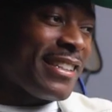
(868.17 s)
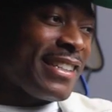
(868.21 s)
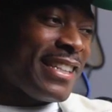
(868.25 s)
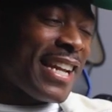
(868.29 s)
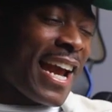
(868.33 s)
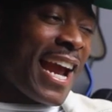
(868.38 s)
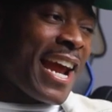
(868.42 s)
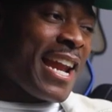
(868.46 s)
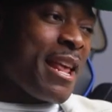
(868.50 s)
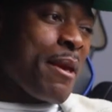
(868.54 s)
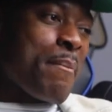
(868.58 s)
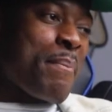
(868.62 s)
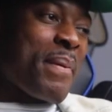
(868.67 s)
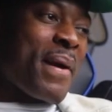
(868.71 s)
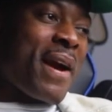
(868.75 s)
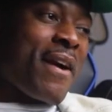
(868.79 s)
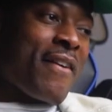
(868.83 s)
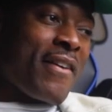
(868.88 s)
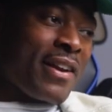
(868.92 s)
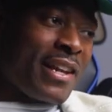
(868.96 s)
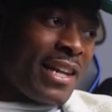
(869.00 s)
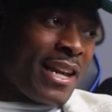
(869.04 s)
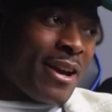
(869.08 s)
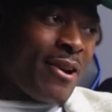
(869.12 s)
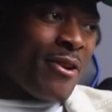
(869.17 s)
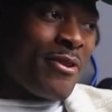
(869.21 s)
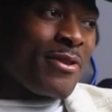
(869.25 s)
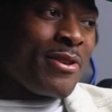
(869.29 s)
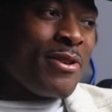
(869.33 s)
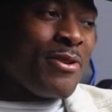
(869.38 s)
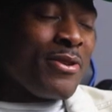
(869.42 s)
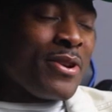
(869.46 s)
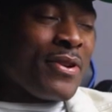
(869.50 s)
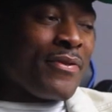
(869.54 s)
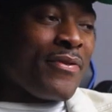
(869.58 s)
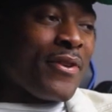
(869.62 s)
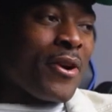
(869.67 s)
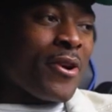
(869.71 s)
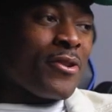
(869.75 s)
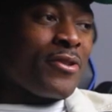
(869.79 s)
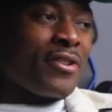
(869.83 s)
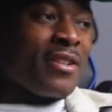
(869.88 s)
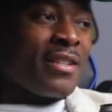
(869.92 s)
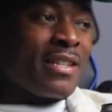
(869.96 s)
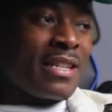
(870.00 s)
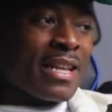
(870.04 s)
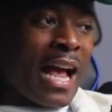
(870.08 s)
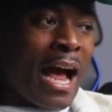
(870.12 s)
of Danny parallel
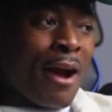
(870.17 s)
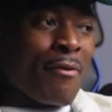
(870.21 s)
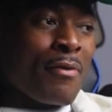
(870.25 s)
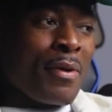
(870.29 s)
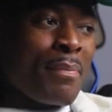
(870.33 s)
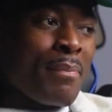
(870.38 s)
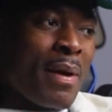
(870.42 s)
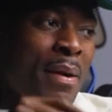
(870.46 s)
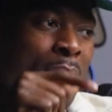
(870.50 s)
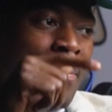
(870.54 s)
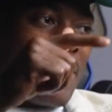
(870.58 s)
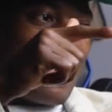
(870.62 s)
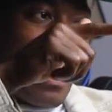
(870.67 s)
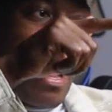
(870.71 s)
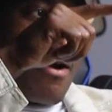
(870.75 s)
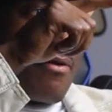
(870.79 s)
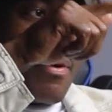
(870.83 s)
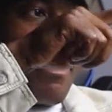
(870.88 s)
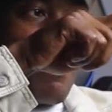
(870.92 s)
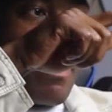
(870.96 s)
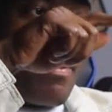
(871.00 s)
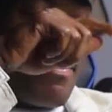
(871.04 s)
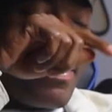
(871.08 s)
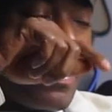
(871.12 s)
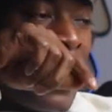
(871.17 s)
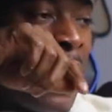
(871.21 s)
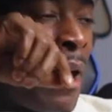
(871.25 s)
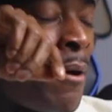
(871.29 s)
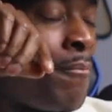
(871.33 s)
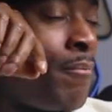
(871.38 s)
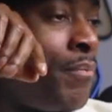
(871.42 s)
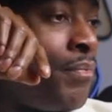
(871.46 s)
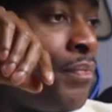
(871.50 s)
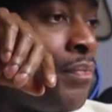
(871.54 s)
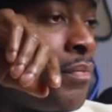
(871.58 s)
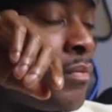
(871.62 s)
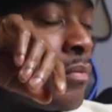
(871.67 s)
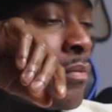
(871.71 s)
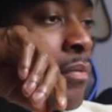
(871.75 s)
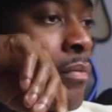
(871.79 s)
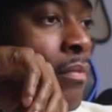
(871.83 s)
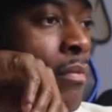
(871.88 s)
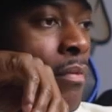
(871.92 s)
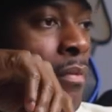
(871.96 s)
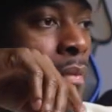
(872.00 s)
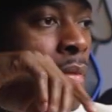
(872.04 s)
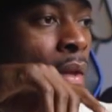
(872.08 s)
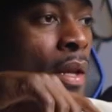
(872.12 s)
universes, I remember I remember that.
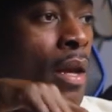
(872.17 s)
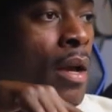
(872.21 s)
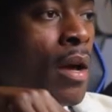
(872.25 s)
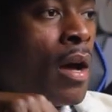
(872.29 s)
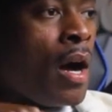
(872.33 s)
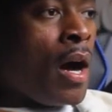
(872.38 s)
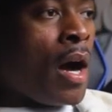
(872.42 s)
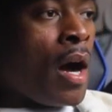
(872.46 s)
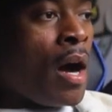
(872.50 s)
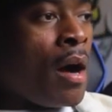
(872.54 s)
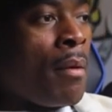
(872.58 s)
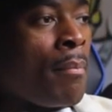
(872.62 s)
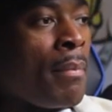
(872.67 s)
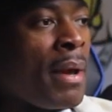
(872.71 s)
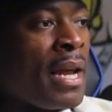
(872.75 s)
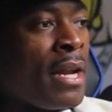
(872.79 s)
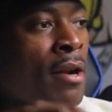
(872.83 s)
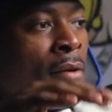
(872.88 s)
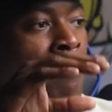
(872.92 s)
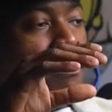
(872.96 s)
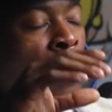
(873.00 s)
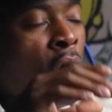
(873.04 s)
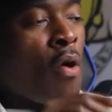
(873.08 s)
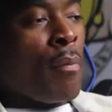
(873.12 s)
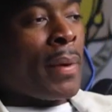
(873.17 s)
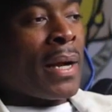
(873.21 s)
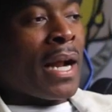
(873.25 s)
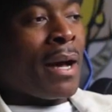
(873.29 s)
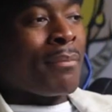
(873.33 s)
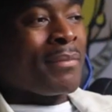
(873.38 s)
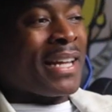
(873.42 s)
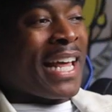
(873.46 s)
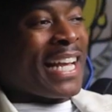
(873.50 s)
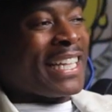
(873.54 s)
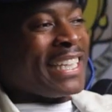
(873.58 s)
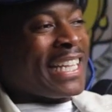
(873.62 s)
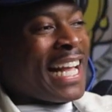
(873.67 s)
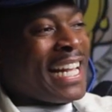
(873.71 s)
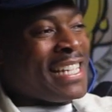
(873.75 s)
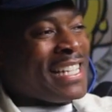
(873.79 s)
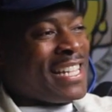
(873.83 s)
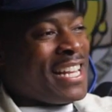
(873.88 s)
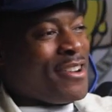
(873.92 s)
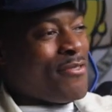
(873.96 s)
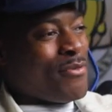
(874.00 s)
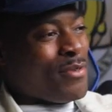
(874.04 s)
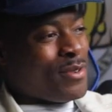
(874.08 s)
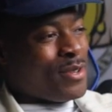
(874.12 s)
Um, in a moment, I'm like, that
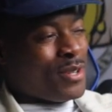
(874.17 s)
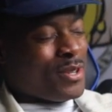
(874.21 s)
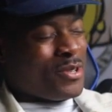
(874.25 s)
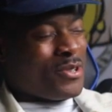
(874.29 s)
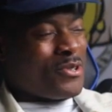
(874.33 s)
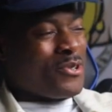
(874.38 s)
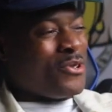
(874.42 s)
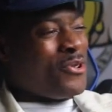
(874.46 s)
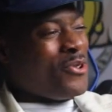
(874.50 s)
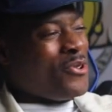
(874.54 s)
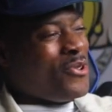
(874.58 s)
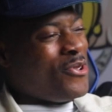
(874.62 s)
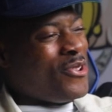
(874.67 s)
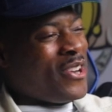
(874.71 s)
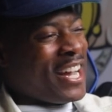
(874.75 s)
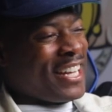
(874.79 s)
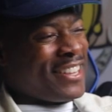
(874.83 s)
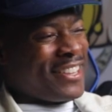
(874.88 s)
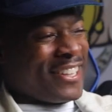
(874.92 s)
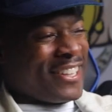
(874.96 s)
shit was cool. I